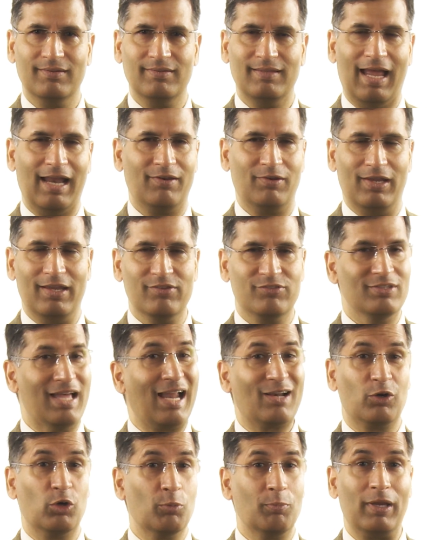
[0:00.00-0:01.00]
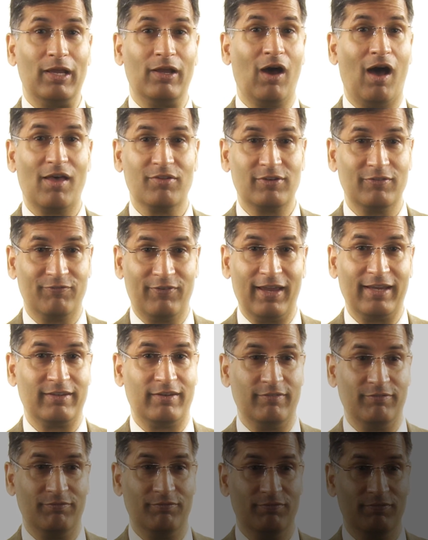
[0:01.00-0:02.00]
That is not going to be cost
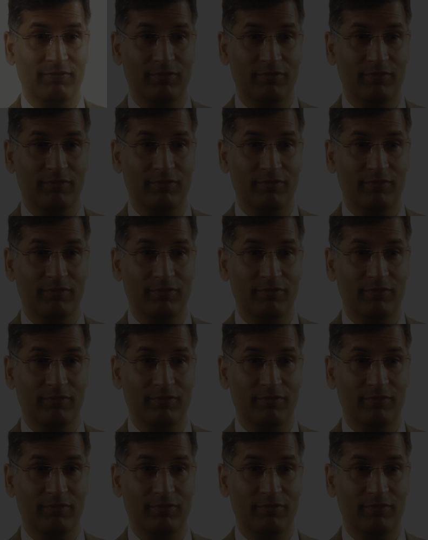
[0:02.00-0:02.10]
effective.